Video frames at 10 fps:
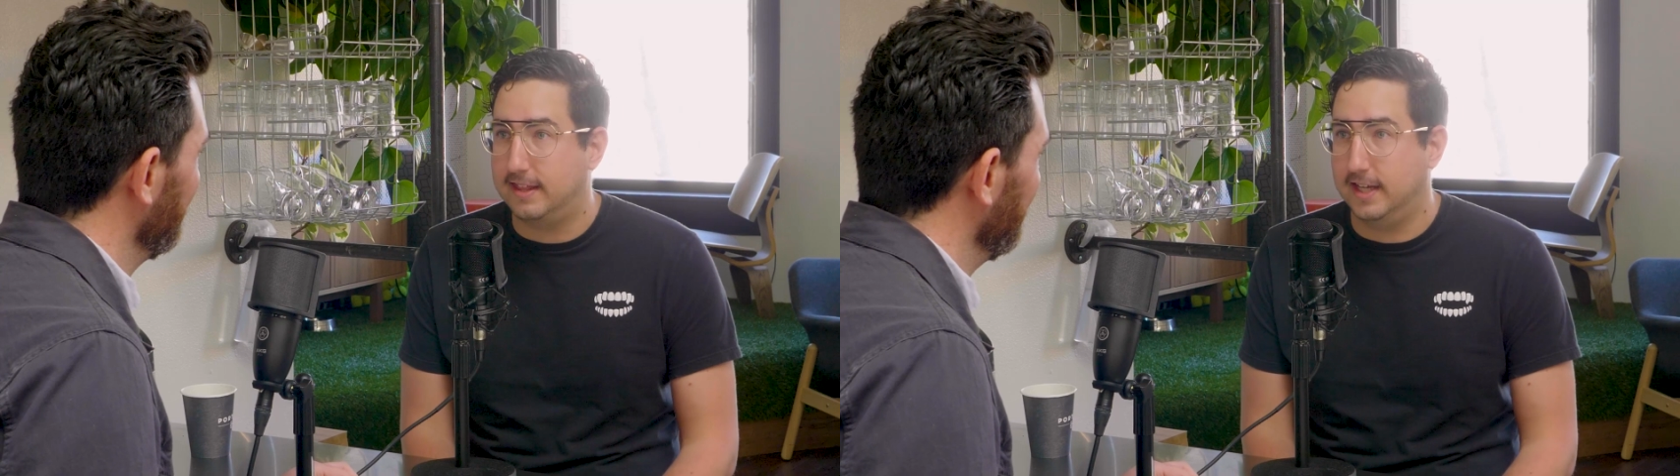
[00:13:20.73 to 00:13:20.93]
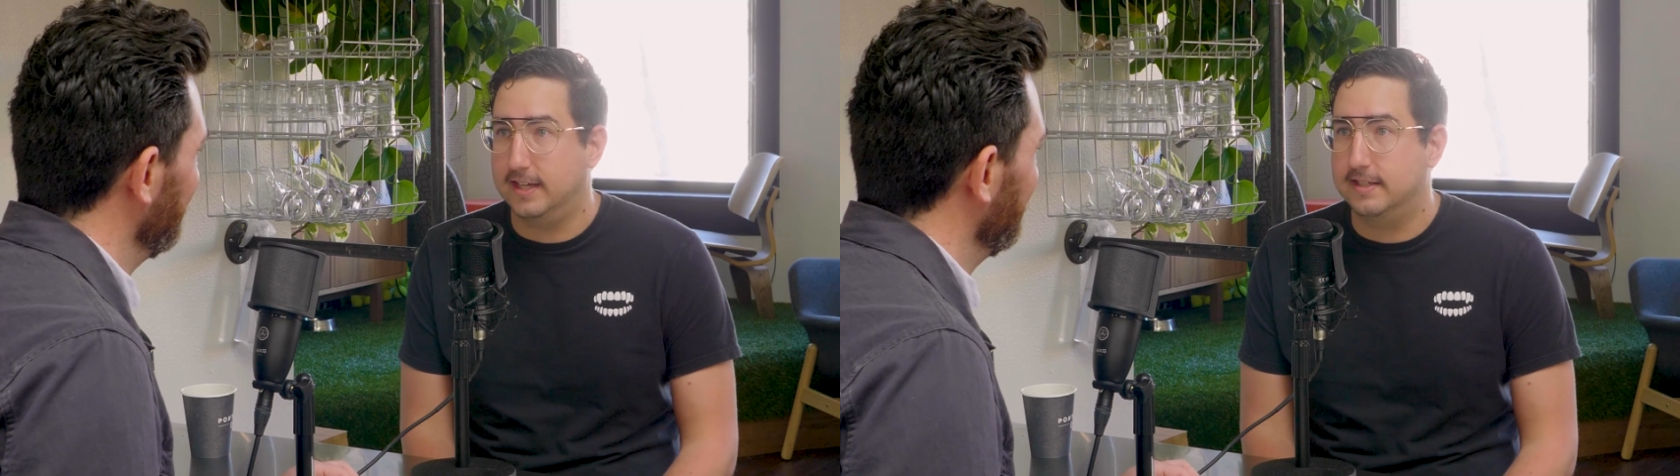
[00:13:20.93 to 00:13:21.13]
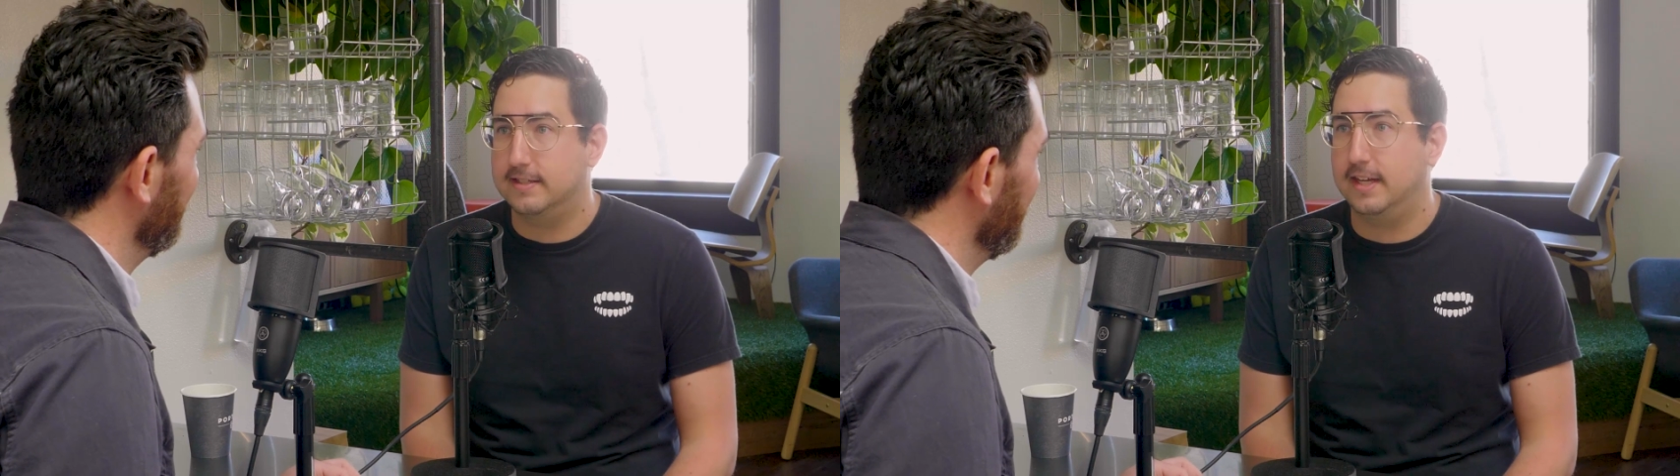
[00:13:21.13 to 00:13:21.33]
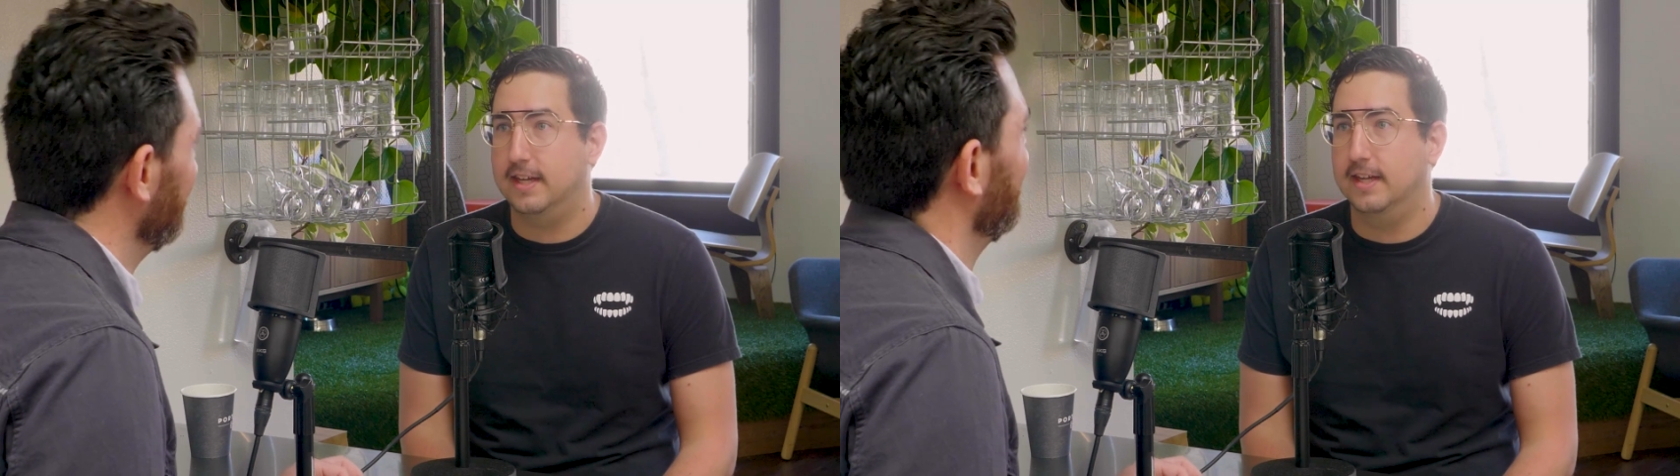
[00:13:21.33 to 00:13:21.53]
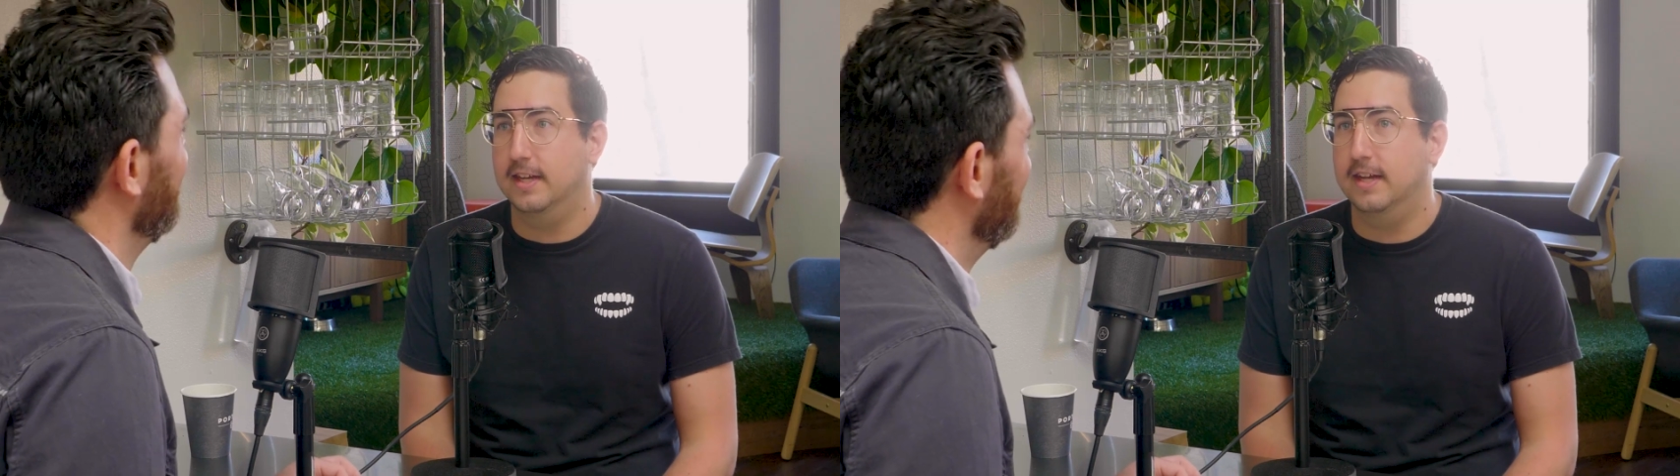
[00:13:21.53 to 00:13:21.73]
things
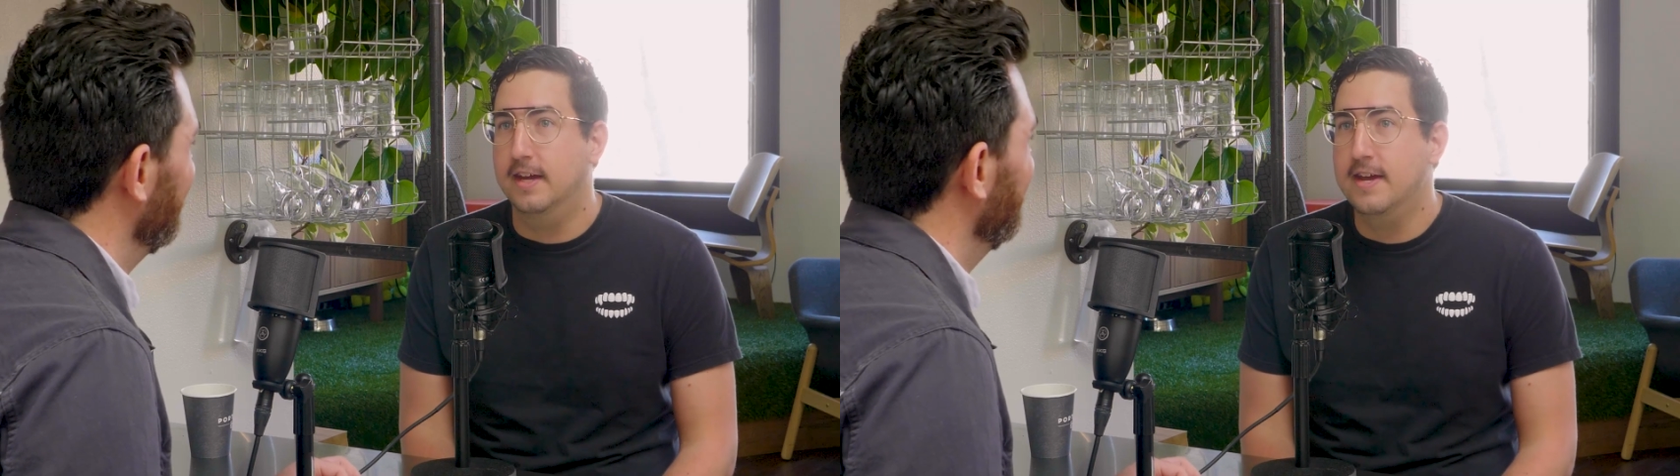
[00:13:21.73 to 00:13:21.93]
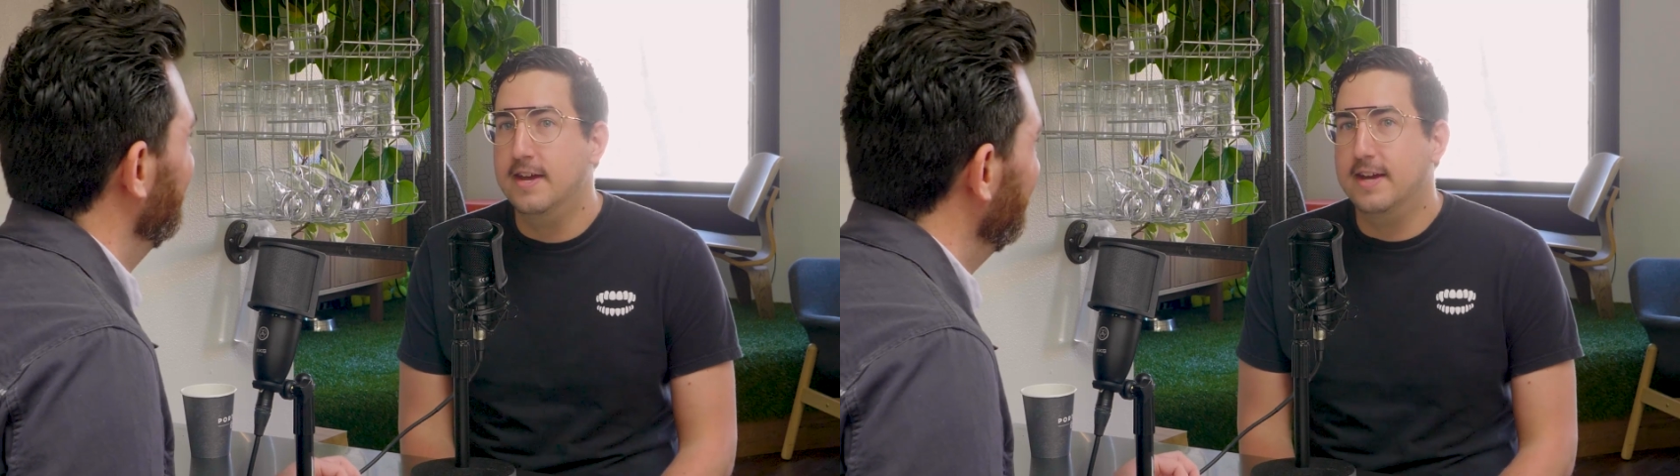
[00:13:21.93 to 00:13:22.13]
in